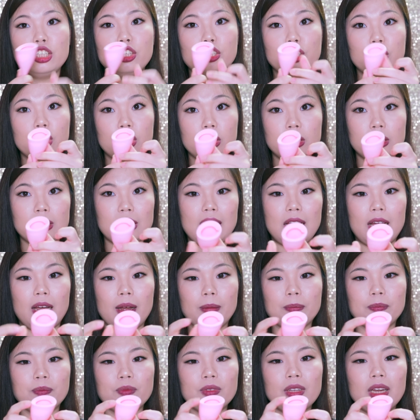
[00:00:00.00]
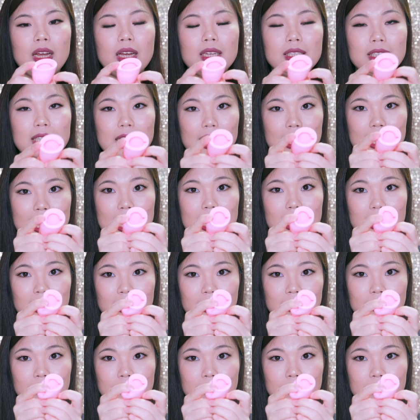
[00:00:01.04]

to just tuck it in,